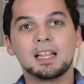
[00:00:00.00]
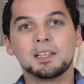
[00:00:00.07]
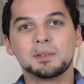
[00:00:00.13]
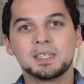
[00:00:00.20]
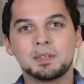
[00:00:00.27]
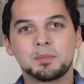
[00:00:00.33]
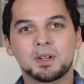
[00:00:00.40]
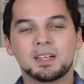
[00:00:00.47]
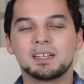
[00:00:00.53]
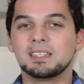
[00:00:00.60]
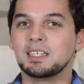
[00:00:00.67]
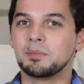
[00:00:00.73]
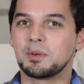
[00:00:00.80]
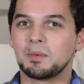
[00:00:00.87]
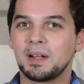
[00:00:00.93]
Hello Libra,
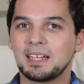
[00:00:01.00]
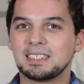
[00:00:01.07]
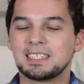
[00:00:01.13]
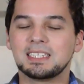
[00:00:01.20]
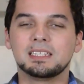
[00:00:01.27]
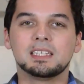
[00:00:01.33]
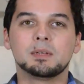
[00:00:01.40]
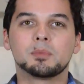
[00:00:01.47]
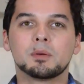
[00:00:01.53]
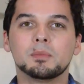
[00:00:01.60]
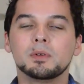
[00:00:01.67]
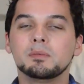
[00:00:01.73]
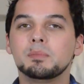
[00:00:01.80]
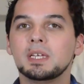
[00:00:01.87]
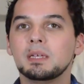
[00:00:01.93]
Libra Rising, and Libra
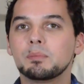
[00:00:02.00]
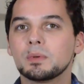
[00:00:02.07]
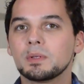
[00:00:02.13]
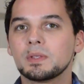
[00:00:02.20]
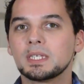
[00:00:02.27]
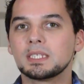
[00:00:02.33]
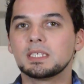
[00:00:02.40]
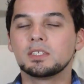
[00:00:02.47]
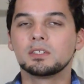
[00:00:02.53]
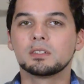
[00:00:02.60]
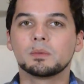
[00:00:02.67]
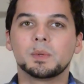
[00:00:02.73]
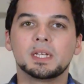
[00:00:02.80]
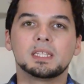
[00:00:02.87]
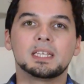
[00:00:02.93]
Moon people, this is
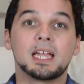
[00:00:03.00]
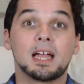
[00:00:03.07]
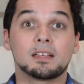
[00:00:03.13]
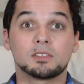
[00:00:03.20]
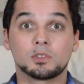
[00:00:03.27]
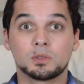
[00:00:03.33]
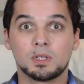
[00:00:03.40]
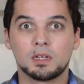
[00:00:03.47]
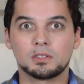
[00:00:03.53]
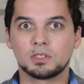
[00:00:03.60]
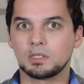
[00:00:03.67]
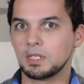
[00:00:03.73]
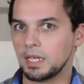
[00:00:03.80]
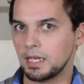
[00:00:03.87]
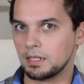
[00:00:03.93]
your weekly
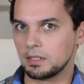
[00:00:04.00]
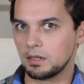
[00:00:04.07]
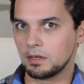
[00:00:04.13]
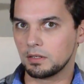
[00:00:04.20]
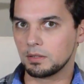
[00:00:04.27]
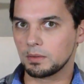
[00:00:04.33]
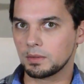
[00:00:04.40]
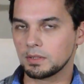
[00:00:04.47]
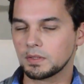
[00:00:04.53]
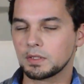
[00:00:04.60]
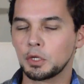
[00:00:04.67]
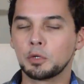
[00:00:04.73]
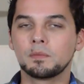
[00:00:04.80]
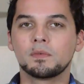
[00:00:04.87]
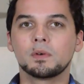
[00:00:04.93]
astrological and card
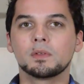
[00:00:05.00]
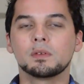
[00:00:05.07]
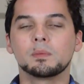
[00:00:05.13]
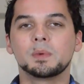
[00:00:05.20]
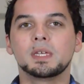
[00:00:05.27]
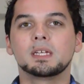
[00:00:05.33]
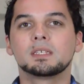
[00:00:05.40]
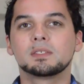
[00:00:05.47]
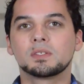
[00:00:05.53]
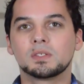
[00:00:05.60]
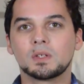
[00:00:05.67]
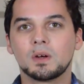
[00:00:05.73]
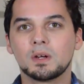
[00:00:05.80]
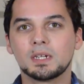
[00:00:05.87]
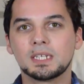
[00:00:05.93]
horoscope for the week
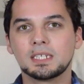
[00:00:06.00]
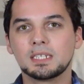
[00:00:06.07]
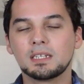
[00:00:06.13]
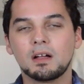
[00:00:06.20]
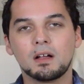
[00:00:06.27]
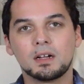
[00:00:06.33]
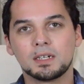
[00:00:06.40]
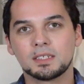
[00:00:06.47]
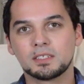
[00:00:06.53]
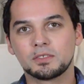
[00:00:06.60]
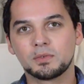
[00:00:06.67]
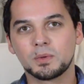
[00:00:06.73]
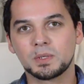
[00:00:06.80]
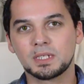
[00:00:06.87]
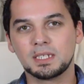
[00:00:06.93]
starting August
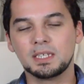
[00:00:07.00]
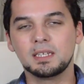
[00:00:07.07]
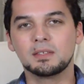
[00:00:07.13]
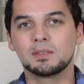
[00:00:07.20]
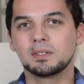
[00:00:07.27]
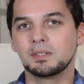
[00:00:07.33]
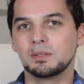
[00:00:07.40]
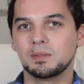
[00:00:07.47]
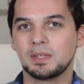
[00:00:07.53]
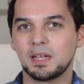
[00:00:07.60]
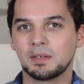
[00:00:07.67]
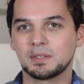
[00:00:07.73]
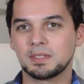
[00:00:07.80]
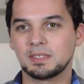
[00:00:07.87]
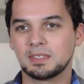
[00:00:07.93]
14th,
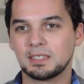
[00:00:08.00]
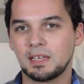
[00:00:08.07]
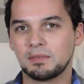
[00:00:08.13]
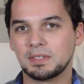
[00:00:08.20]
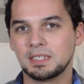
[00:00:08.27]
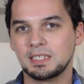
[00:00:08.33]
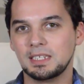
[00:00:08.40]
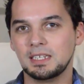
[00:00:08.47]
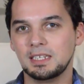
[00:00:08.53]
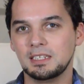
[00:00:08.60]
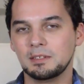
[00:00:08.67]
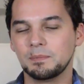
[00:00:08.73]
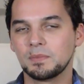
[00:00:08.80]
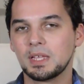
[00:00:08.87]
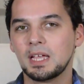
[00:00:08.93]

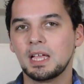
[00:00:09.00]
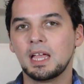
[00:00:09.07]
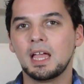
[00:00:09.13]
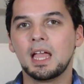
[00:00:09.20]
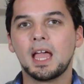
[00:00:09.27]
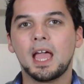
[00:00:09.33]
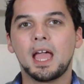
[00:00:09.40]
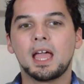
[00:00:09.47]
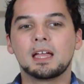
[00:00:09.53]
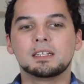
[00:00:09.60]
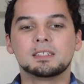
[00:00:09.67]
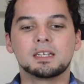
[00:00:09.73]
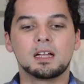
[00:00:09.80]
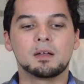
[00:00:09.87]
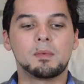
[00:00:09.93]
2017.
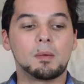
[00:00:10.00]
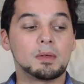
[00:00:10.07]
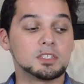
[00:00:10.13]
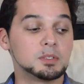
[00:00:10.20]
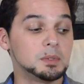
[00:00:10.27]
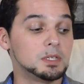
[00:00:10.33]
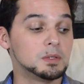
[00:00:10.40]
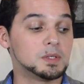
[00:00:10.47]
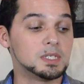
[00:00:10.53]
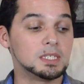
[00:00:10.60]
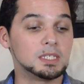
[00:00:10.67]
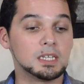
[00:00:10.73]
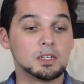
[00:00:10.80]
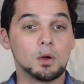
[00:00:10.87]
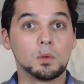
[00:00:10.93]
And I'm actually
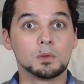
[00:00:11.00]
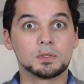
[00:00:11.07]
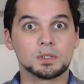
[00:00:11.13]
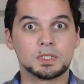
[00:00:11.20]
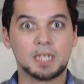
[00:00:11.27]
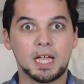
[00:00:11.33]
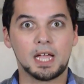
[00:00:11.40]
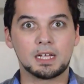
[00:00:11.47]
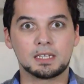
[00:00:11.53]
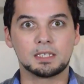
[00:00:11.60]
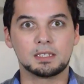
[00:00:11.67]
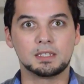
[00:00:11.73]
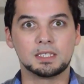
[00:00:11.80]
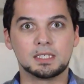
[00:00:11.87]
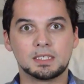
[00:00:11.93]
using an older deck
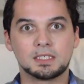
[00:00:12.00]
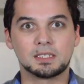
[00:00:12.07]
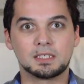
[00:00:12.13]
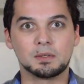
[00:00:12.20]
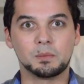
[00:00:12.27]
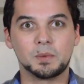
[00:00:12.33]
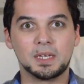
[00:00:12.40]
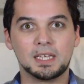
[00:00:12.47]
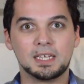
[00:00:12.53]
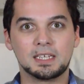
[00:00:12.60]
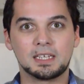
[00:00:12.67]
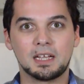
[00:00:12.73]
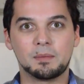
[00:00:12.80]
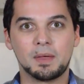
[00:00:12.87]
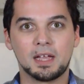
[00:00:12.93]
this
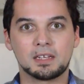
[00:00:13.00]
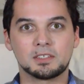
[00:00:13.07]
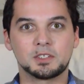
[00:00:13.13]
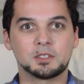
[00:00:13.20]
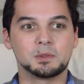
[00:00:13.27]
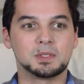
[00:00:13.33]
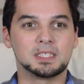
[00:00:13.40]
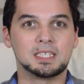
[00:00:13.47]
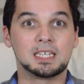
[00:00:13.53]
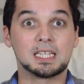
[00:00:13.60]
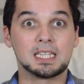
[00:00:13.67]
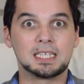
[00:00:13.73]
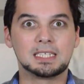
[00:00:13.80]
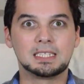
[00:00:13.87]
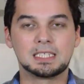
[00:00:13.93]
week. I'm actually
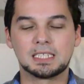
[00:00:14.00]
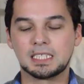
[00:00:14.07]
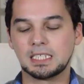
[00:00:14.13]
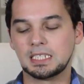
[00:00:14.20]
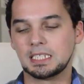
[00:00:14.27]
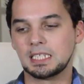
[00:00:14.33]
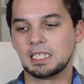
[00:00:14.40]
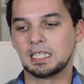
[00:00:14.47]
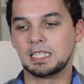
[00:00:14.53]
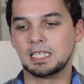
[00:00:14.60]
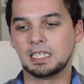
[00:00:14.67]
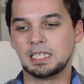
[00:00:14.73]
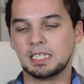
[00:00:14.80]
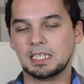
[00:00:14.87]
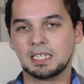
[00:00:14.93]
cleansing
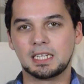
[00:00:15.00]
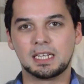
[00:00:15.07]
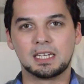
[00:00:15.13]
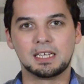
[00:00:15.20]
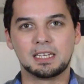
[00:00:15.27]
the